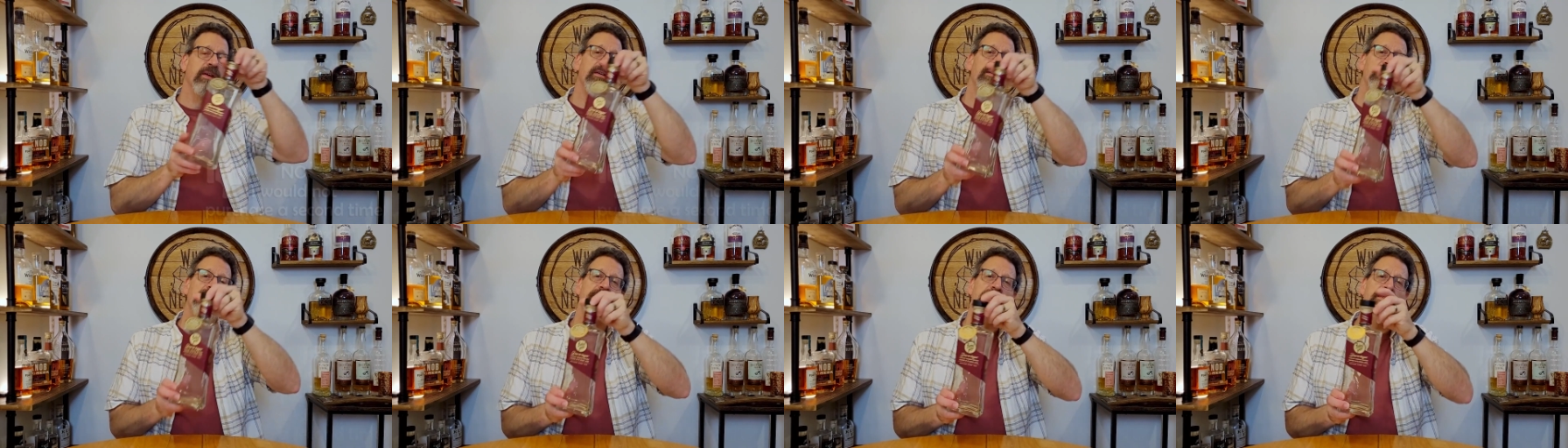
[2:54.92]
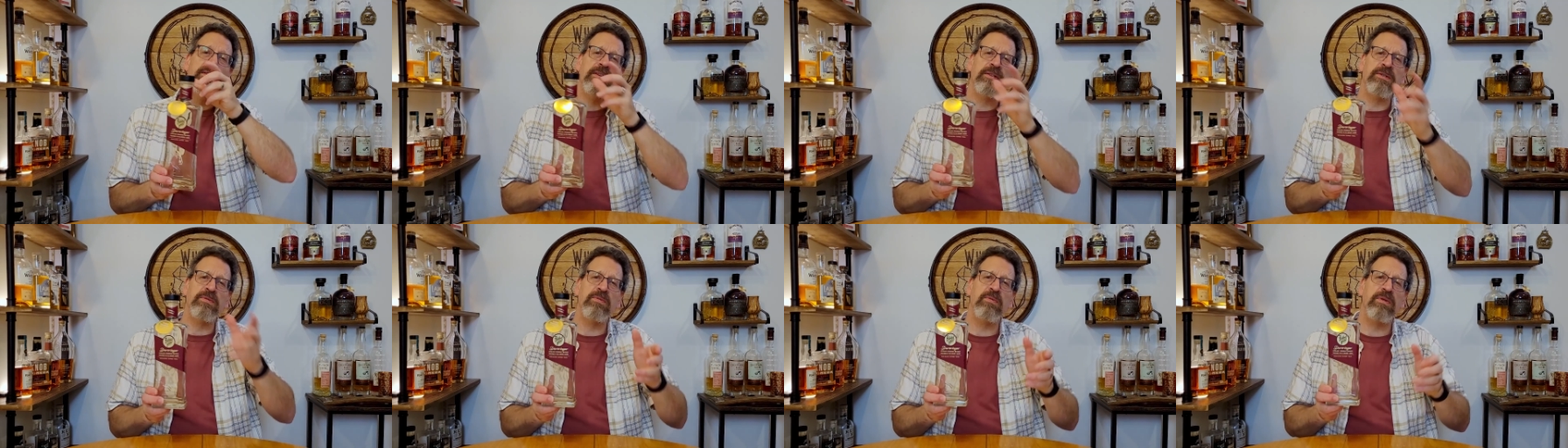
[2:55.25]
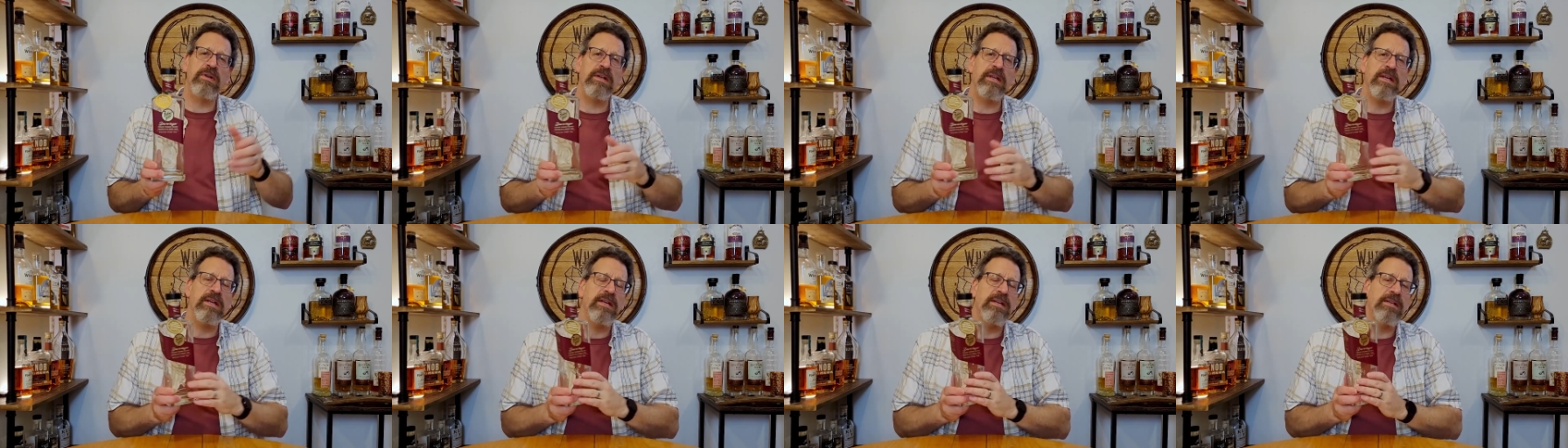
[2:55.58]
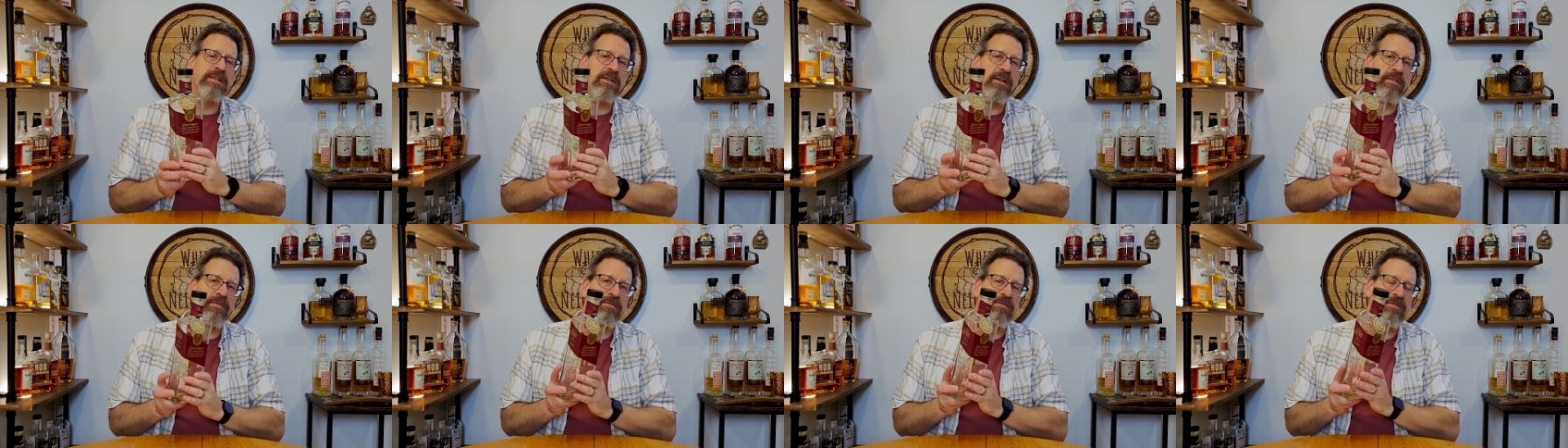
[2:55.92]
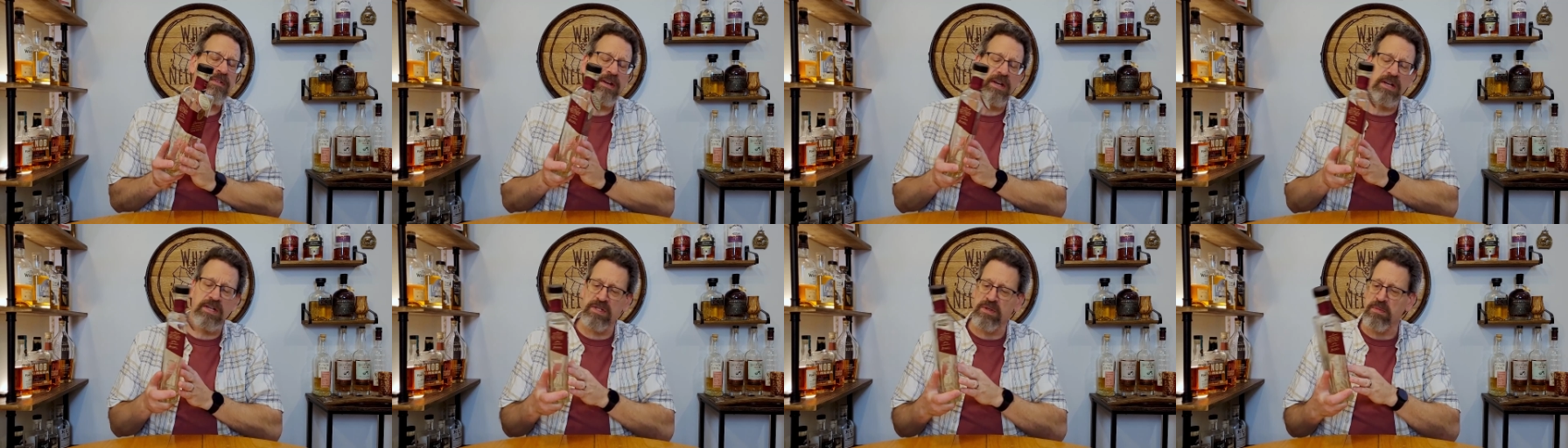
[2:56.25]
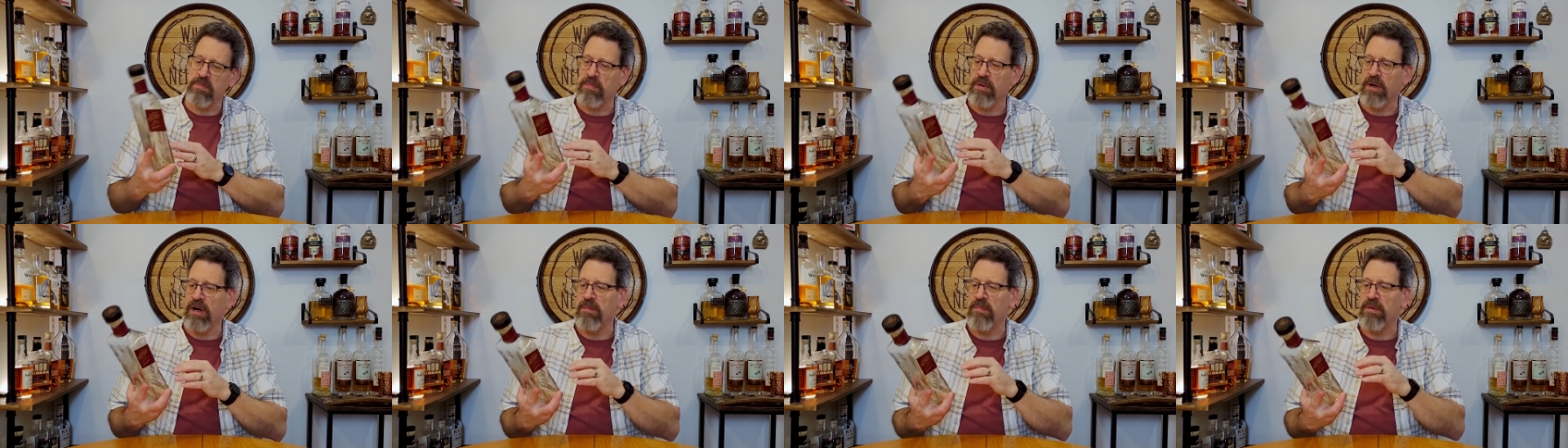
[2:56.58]
This one is a
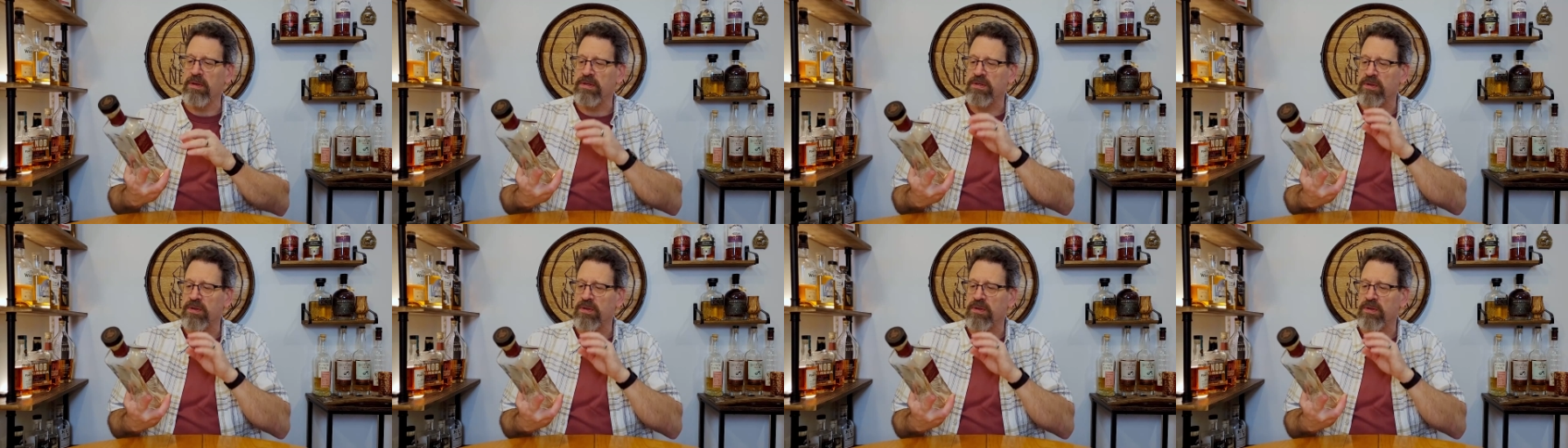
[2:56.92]
finished bourbon,